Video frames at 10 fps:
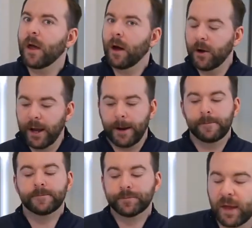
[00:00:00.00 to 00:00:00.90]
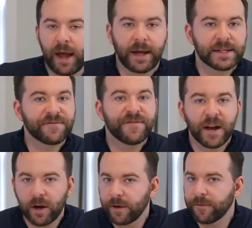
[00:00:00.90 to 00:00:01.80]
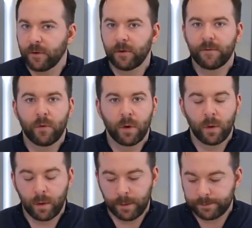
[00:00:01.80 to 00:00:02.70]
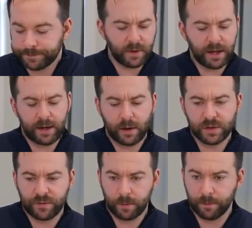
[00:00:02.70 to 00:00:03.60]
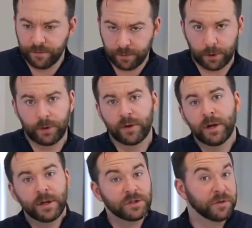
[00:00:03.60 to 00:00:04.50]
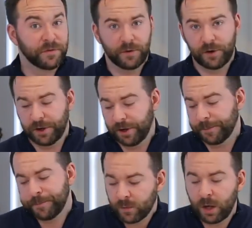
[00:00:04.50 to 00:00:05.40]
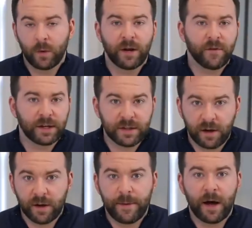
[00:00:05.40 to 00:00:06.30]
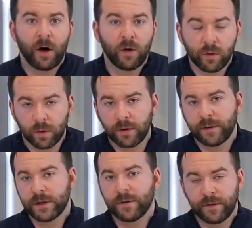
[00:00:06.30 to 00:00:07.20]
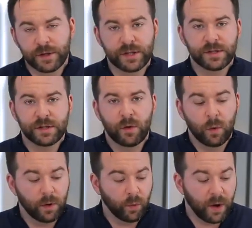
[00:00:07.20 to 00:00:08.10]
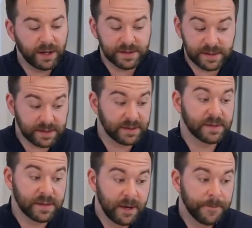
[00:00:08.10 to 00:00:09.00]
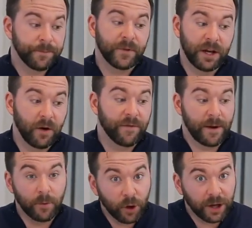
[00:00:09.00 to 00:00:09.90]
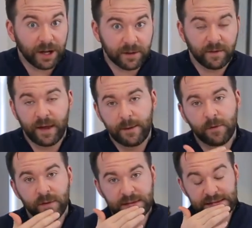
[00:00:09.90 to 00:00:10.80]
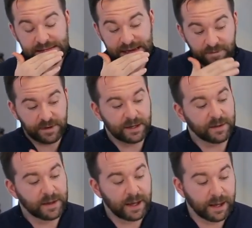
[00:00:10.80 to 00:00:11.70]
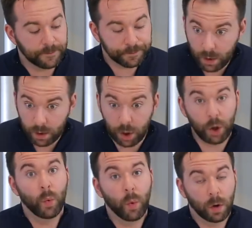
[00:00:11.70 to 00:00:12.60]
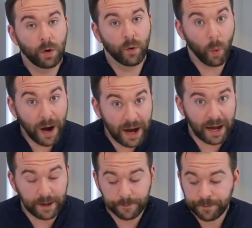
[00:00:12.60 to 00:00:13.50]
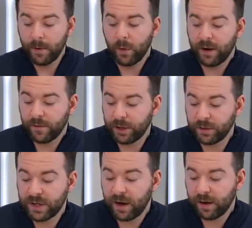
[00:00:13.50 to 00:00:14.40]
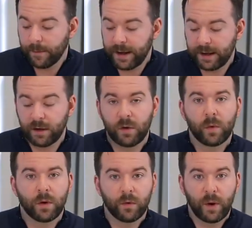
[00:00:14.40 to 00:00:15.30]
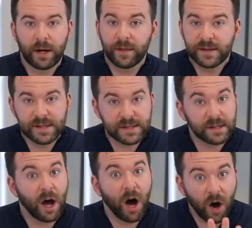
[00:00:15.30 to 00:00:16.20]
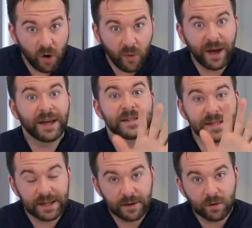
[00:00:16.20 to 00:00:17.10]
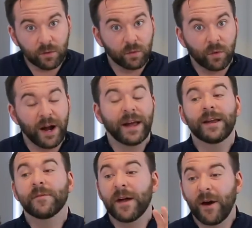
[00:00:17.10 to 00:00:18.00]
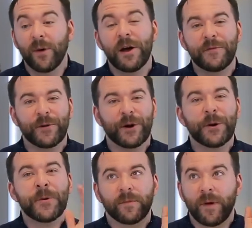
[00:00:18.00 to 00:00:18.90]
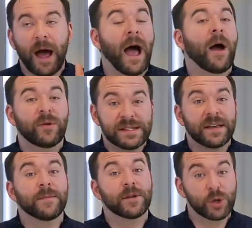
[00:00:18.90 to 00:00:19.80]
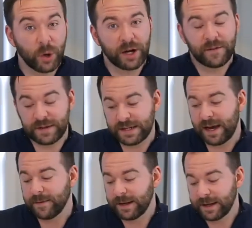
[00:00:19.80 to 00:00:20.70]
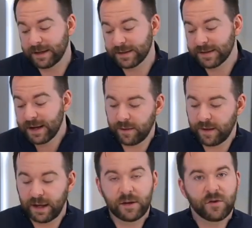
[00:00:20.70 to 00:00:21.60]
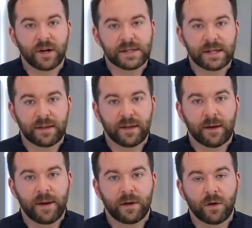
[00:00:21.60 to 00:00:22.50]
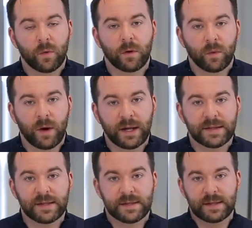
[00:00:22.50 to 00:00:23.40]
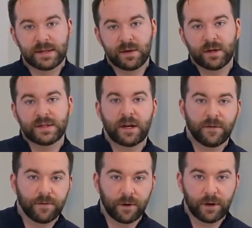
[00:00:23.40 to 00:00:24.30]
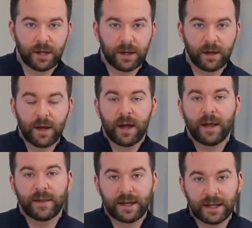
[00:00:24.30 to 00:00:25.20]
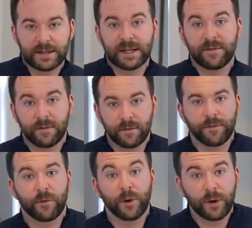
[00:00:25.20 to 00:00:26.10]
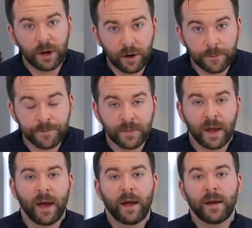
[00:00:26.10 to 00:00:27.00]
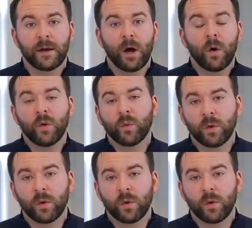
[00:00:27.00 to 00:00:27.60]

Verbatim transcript: Oh yeah, yeah. It's very fruit forward. It goes from fruit to fruitier. You know, whenever I talk about old world versus new world wines, this is, you know, if I'm looking at the label, this is definitely a new world wine. But whenever you talk about a new world wine, and this isn't always right. However, I, I would say the majority of the time it is. The interesting thing about New World wines is it starts out fruity and then gets even fruitier. And Old